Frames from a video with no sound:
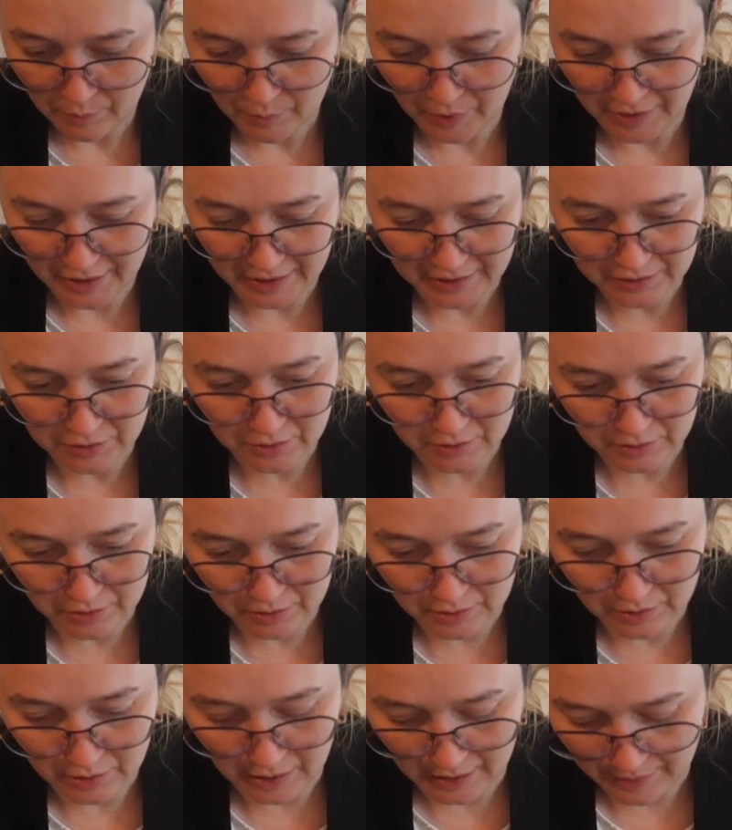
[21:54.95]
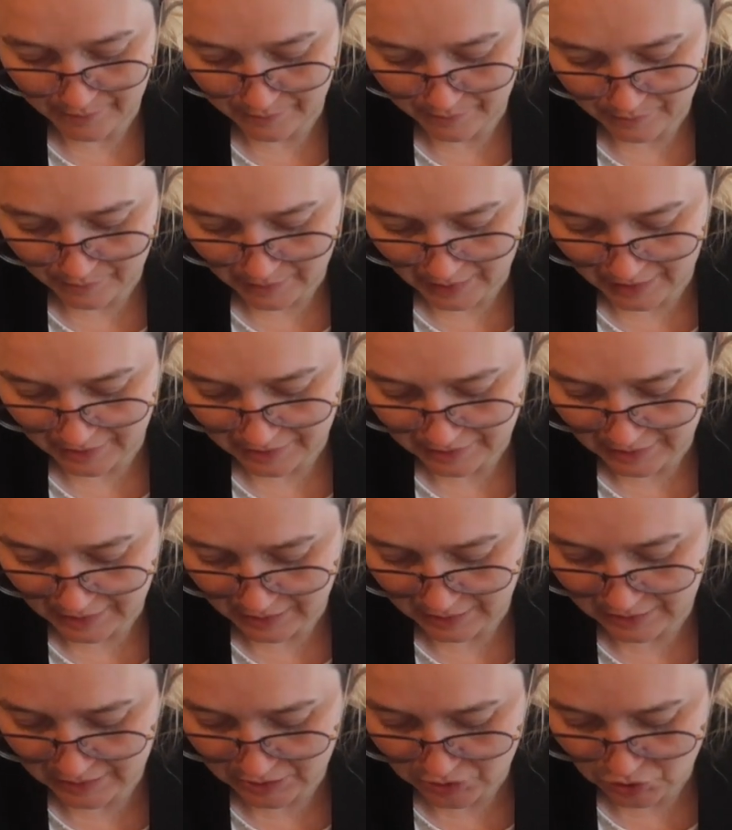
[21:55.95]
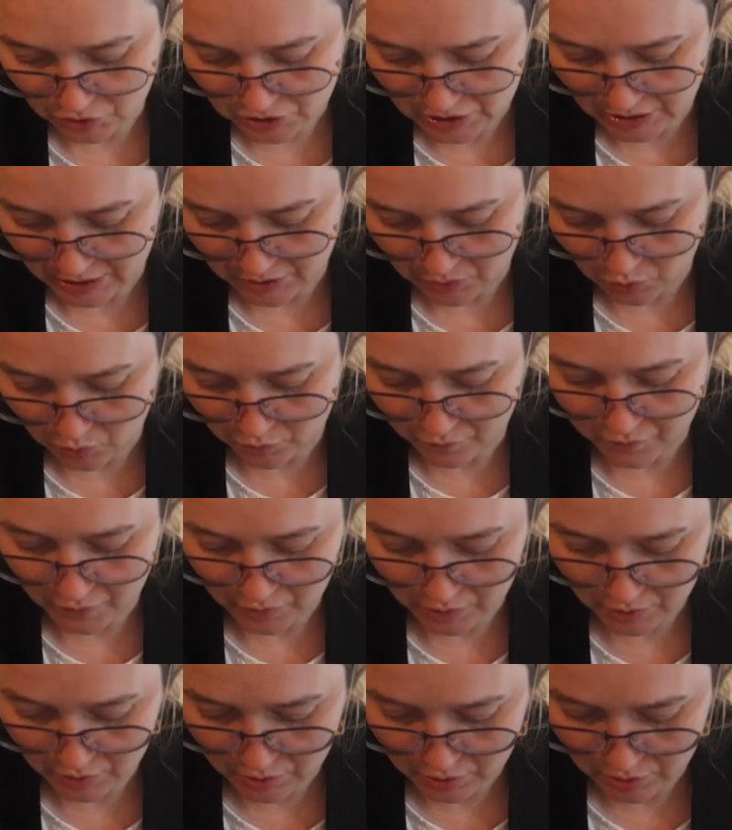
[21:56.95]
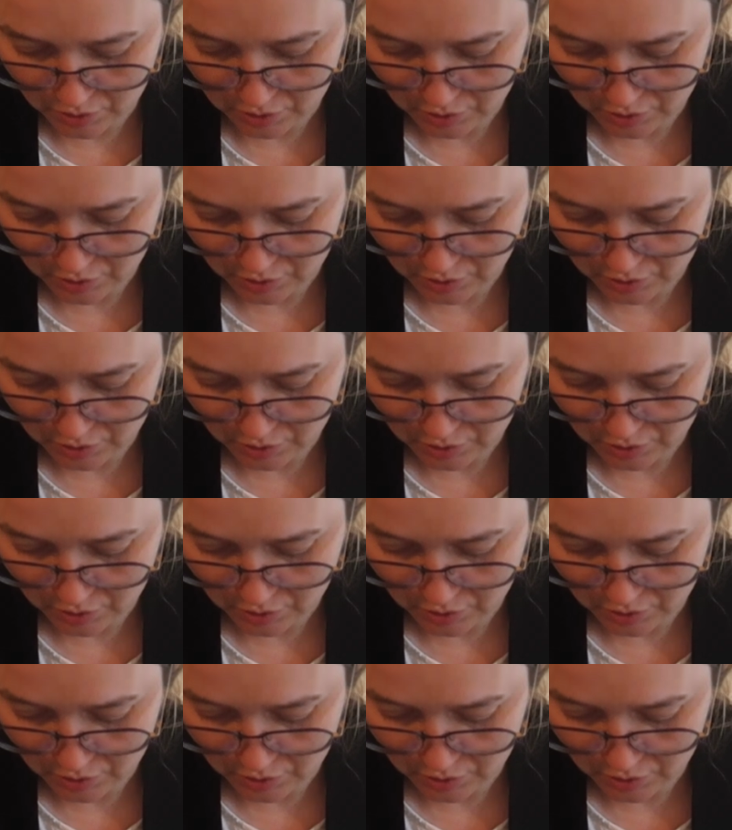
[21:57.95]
but I, um, I think I need to start over